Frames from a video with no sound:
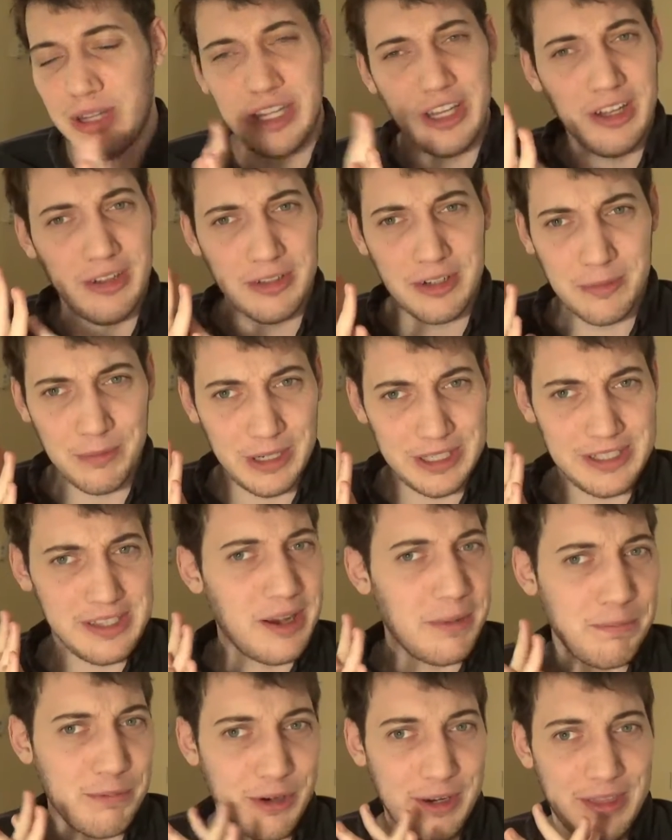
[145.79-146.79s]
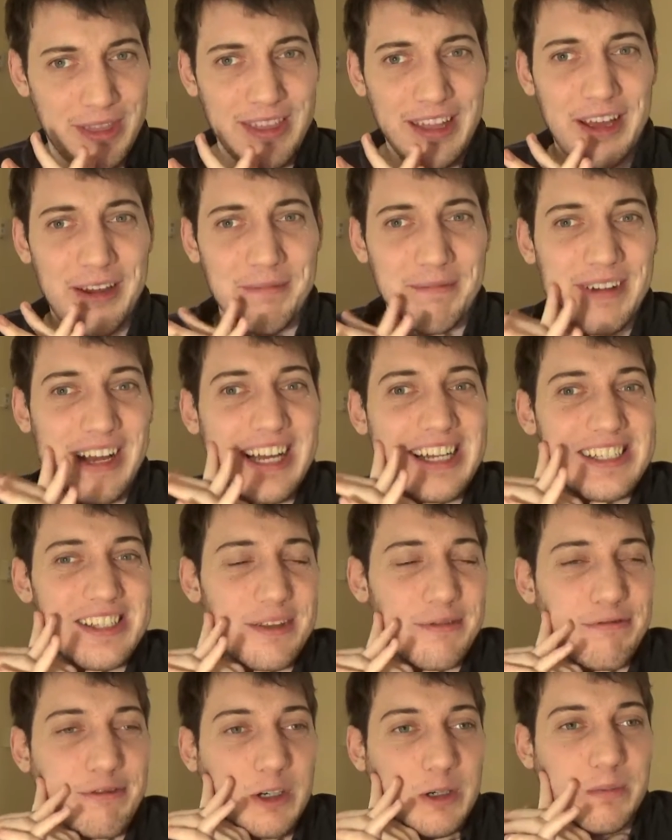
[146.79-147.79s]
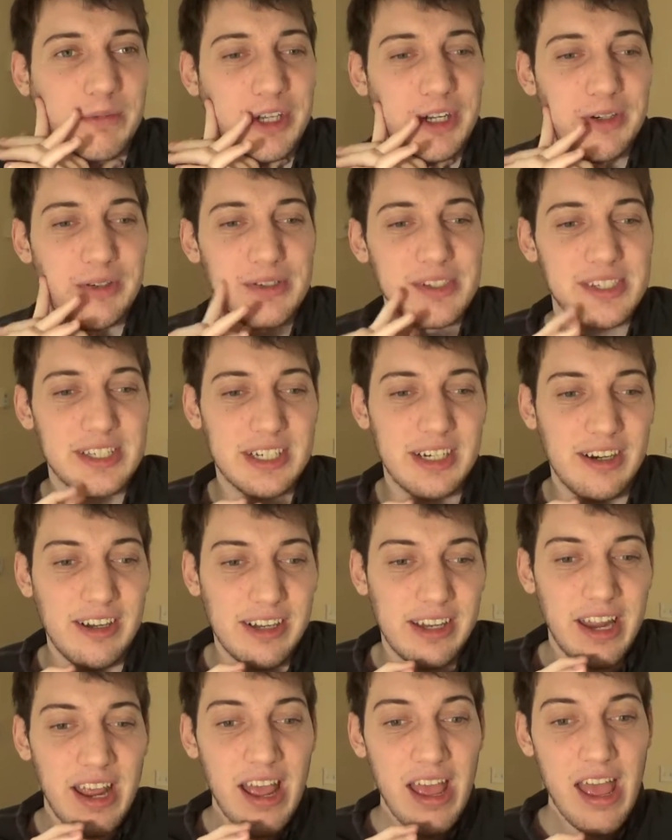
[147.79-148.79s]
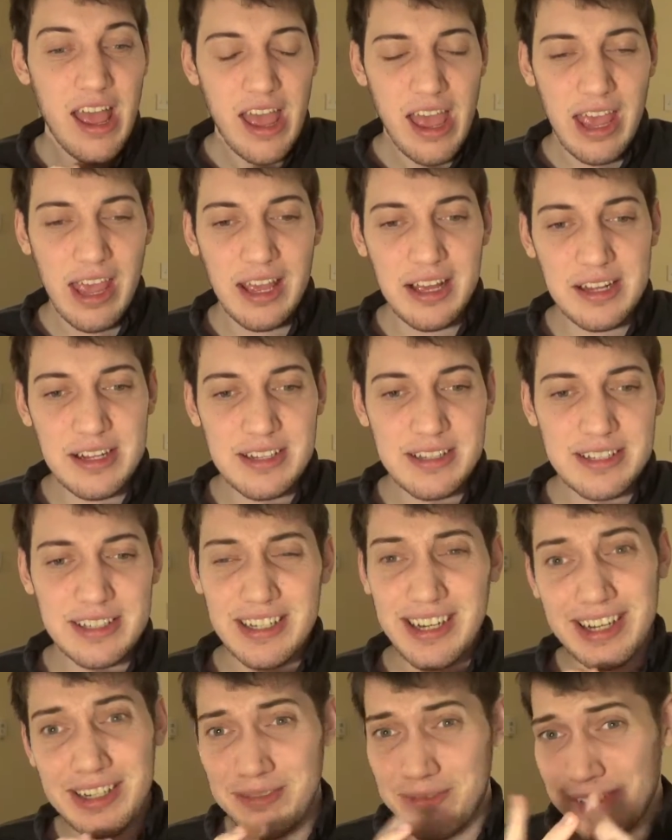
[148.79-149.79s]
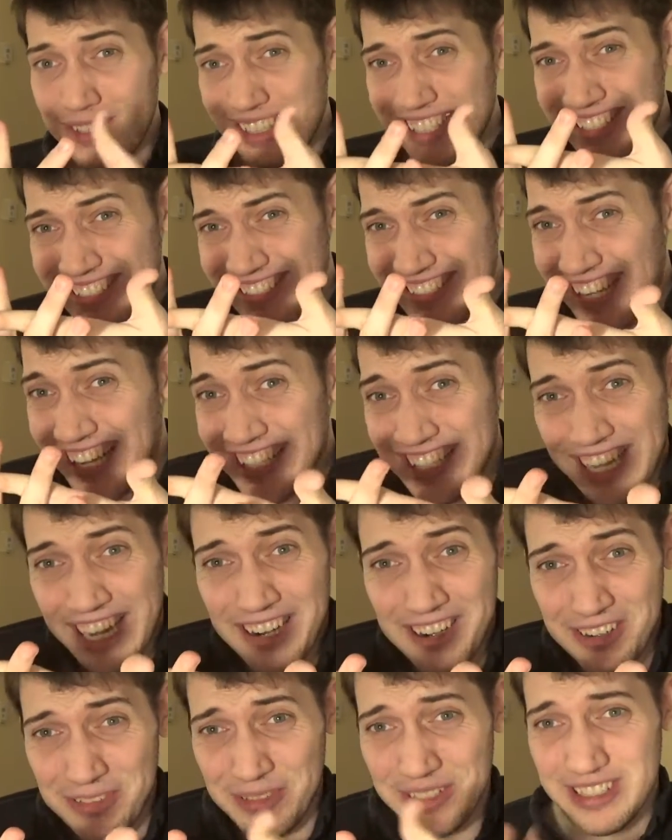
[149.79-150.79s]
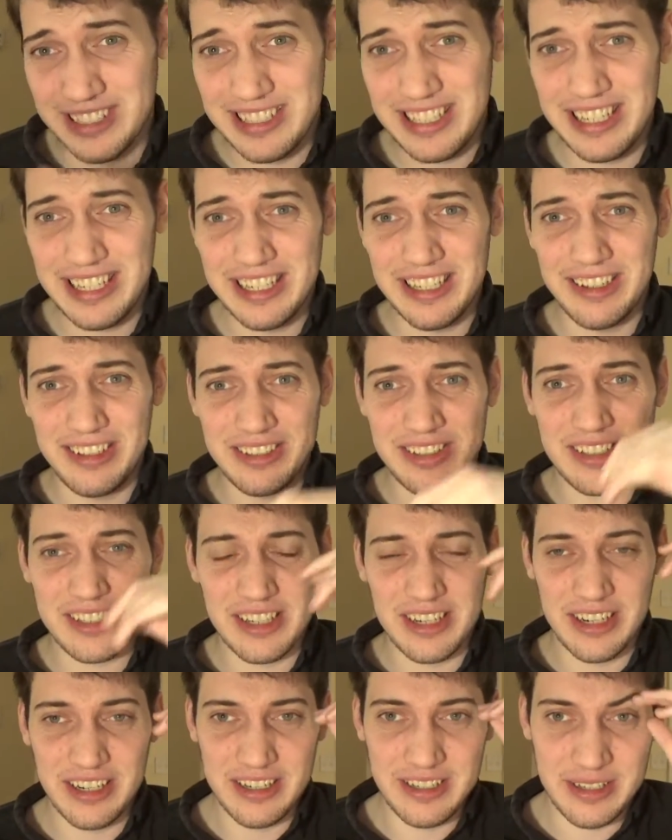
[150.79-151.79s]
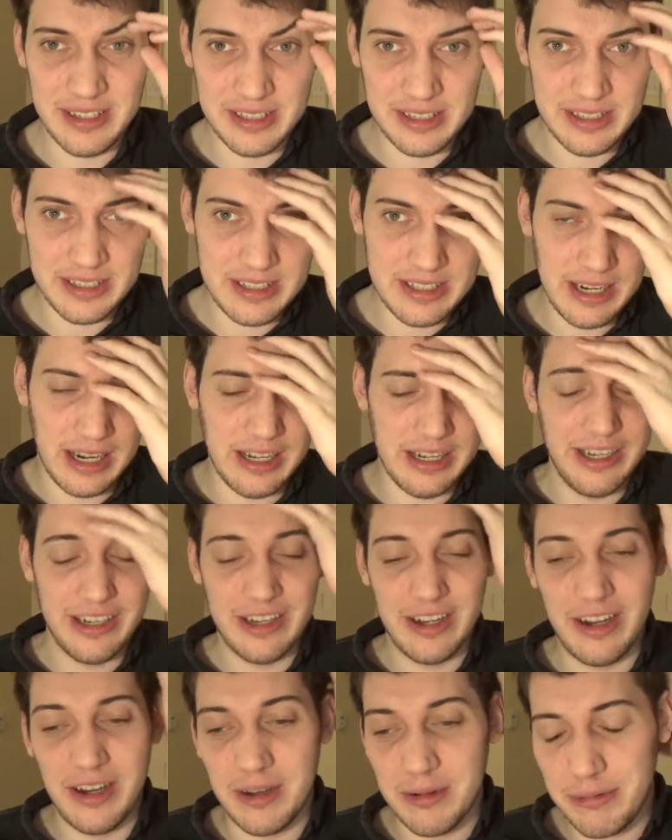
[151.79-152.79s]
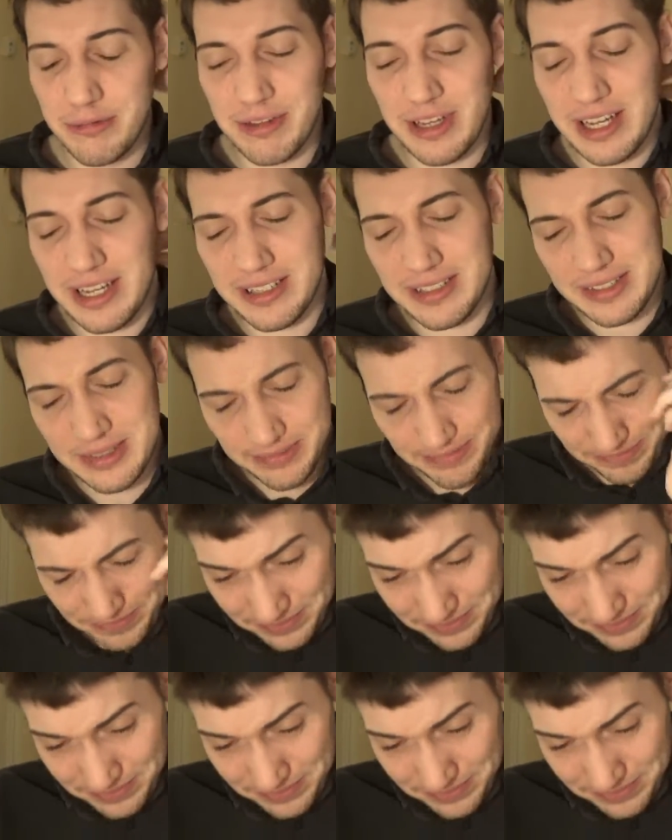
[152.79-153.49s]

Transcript: Like you learn what's up with them as the film goes on, and I really I cared when they all started dying off and